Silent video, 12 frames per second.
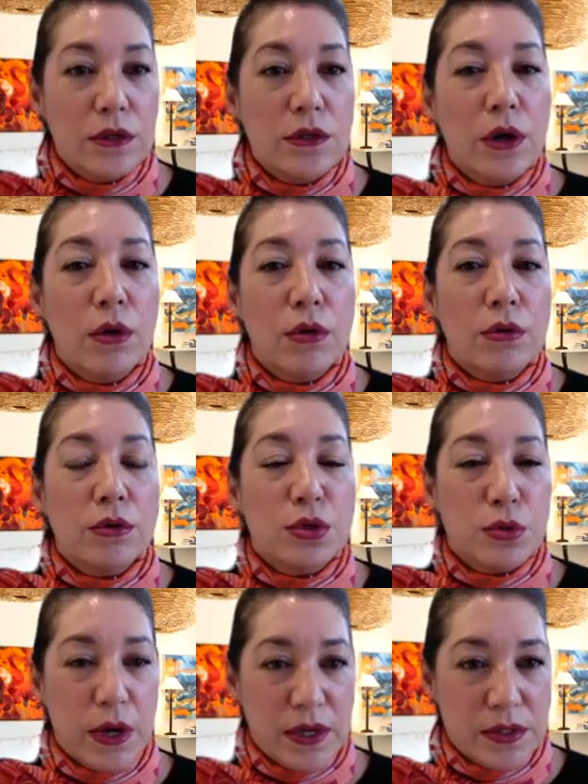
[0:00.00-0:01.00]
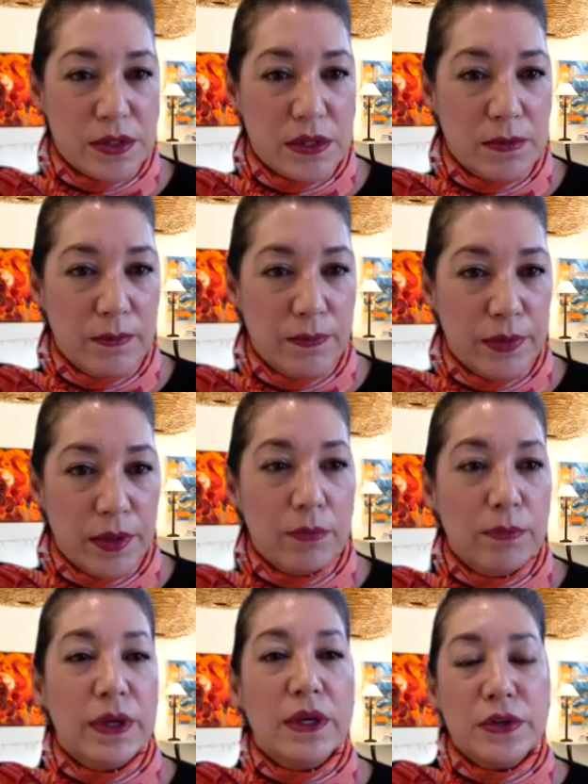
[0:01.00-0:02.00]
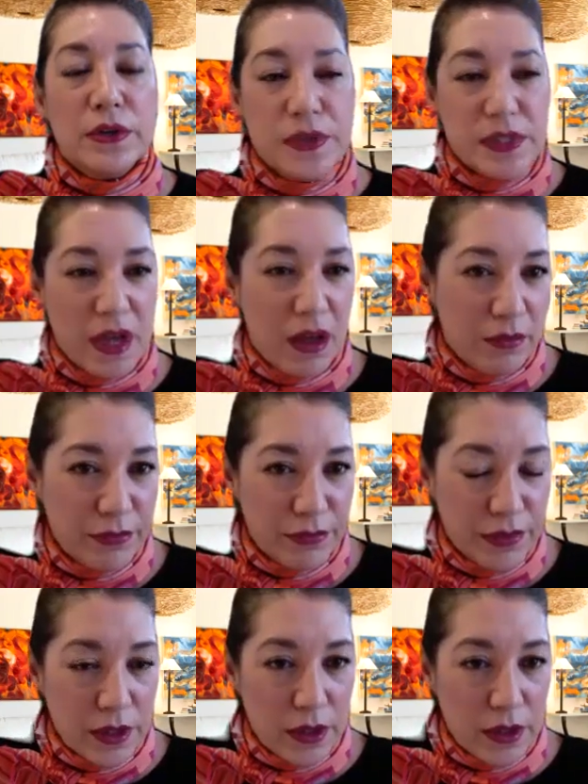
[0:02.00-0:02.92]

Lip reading: Total trust. Be yourself.